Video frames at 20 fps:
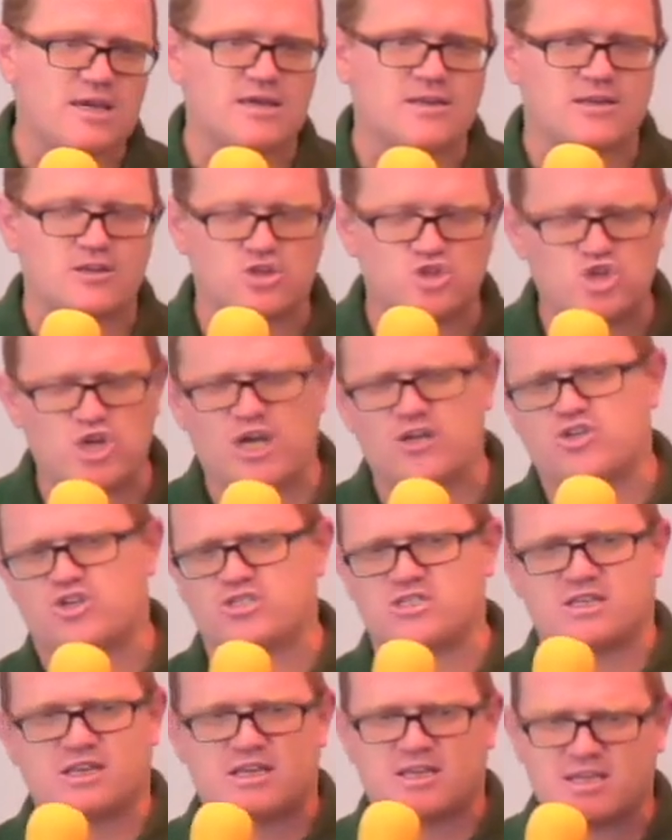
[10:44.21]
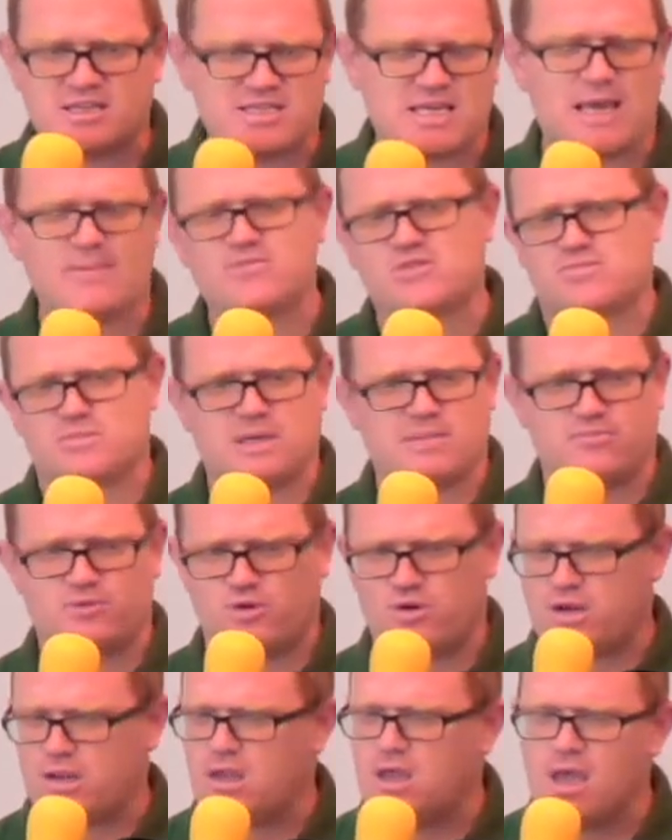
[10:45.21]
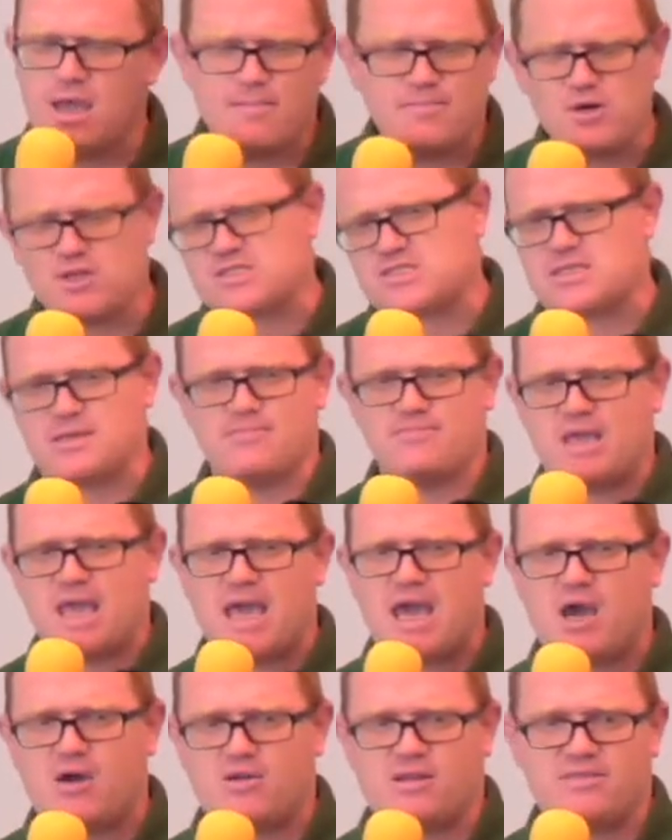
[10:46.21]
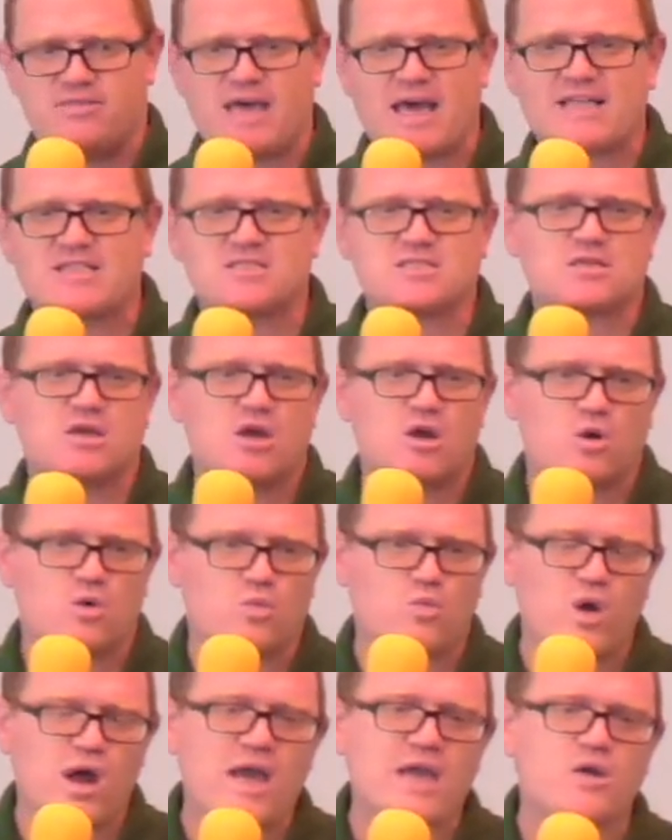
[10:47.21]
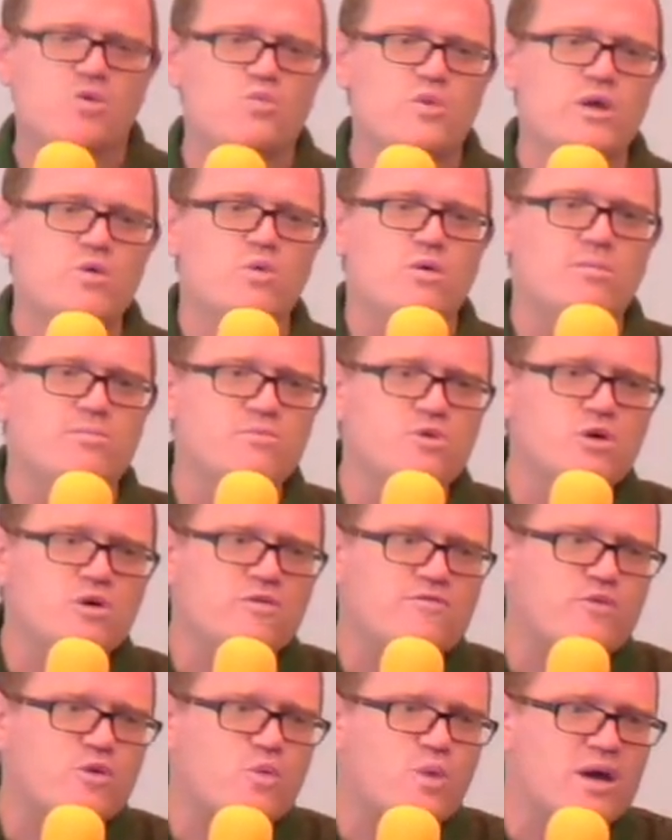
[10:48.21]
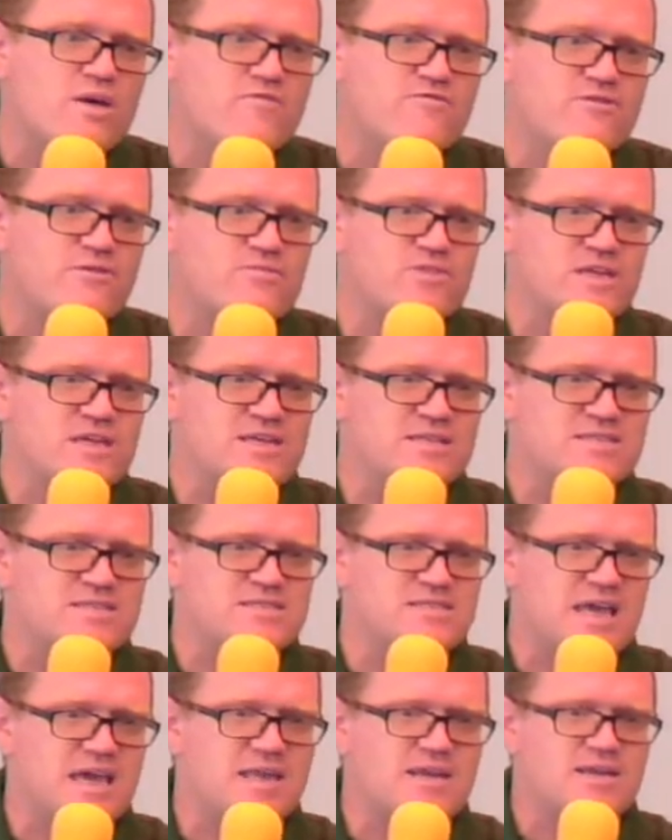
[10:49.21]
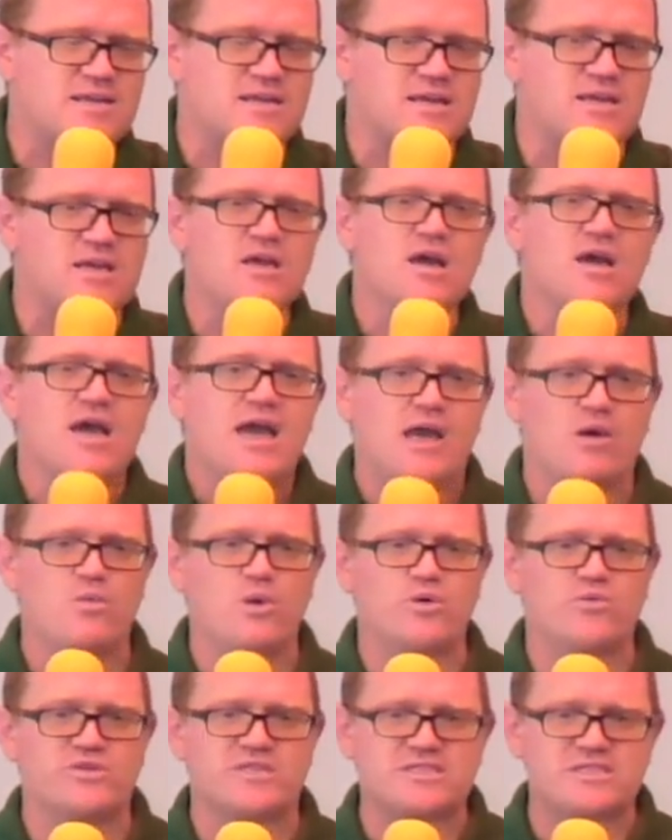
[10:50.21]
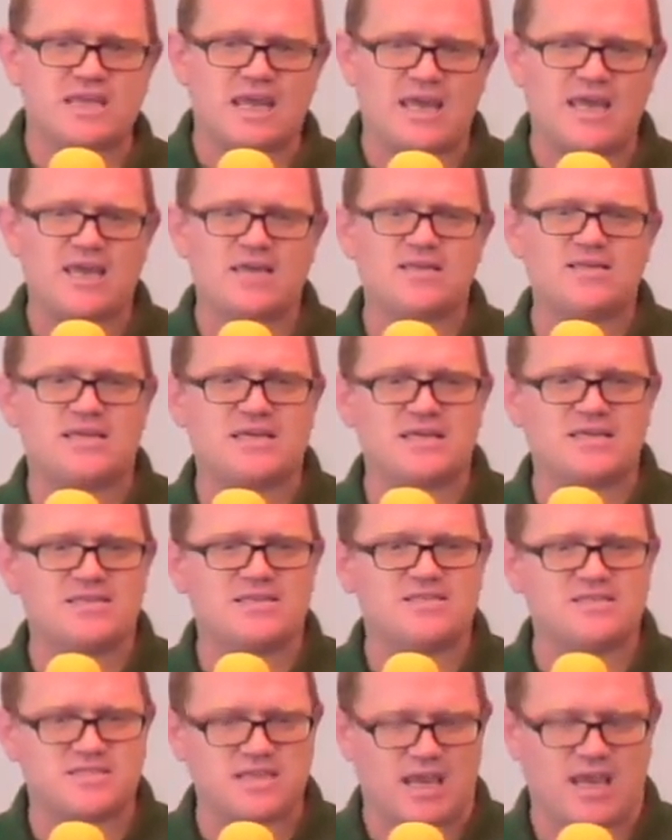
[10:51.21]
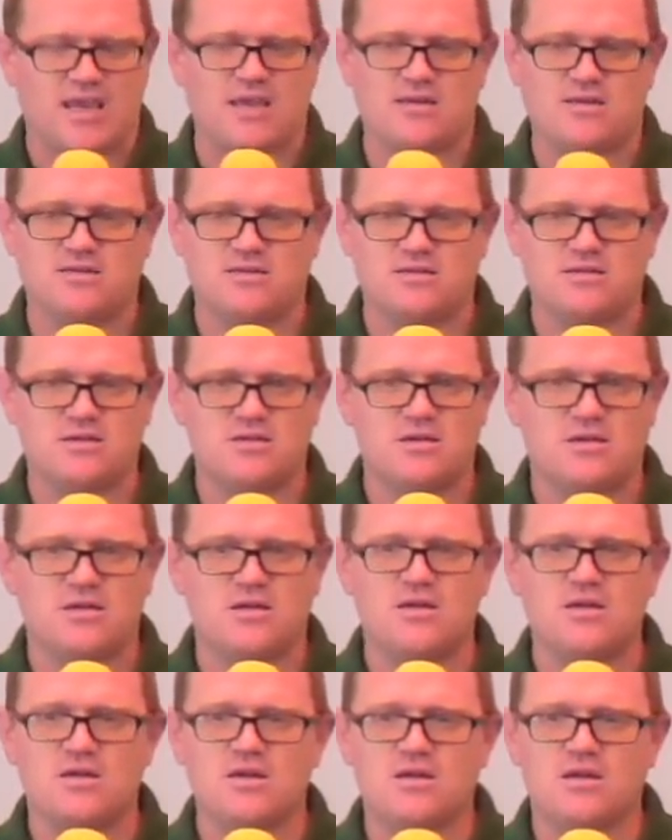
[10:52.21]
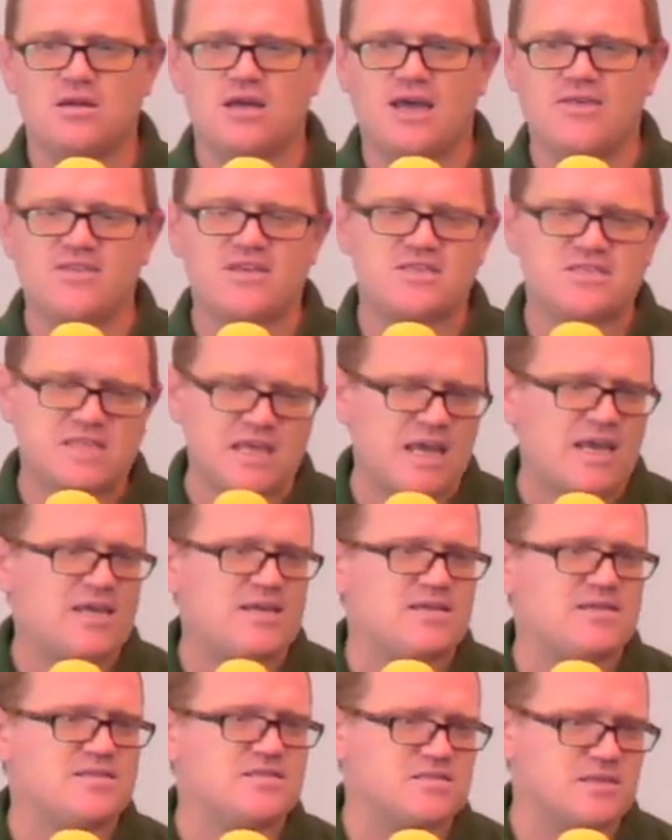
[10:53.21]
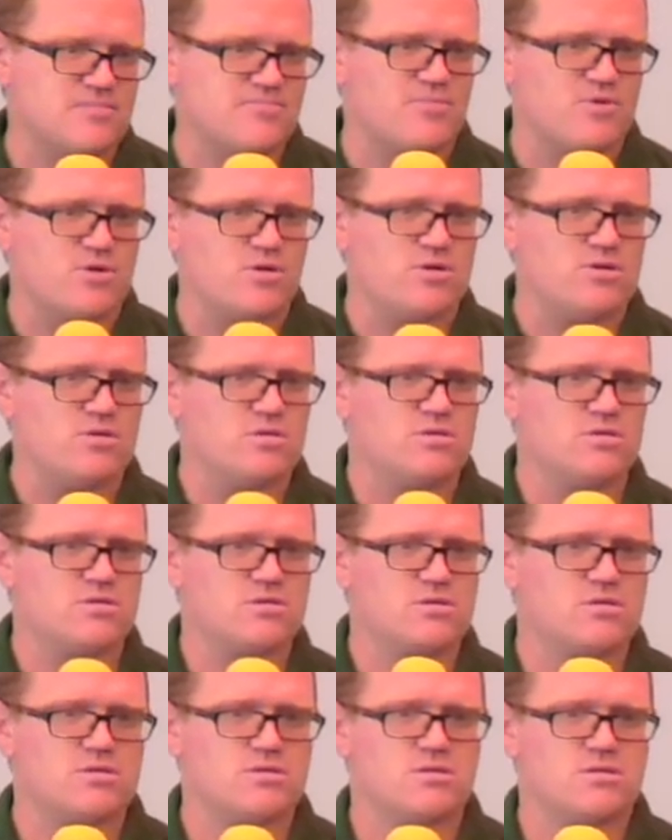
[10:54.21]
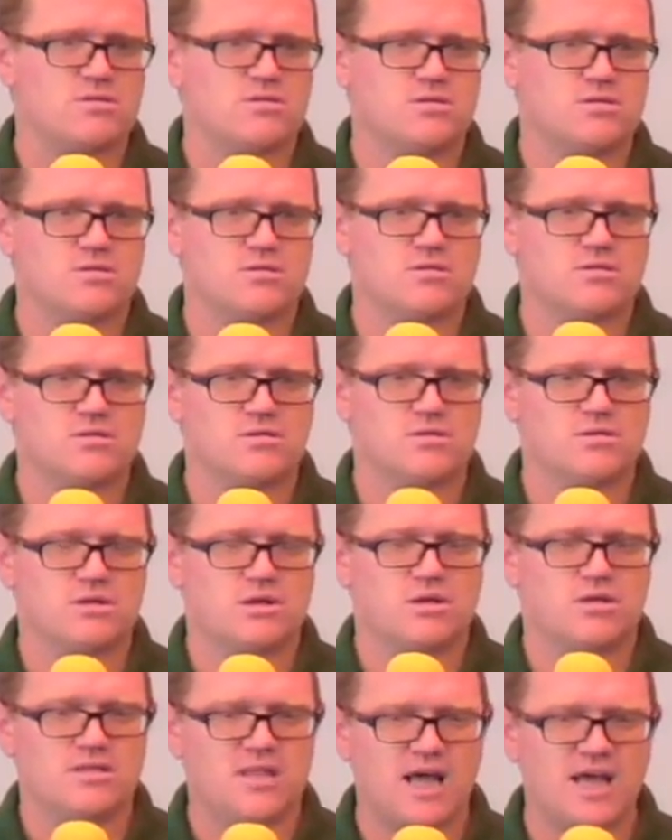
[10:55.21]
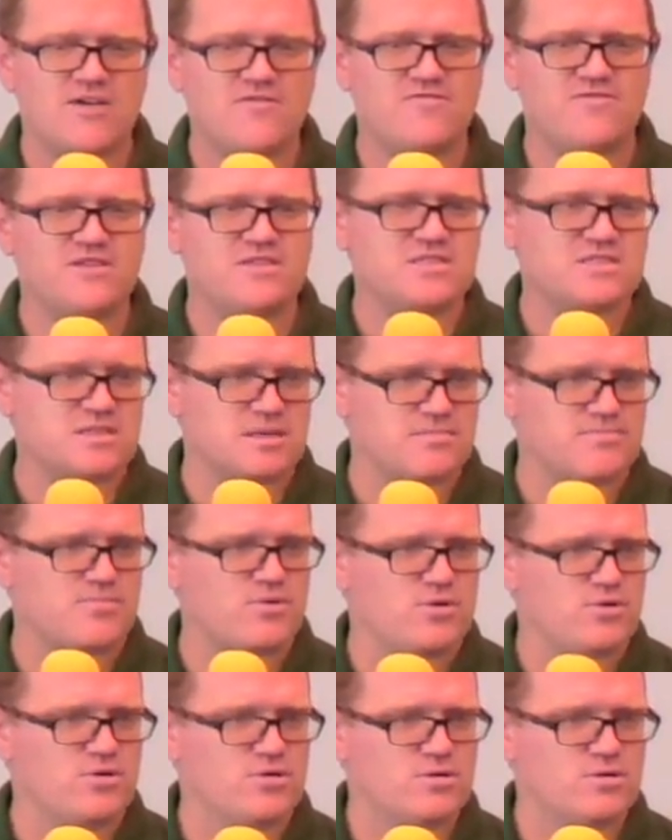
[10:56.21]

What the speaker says: and it judges and it condemns people and puts them down, and that's right, we will move away from the insanity and we will stand in the sane. And the sane is simple. Life is simple.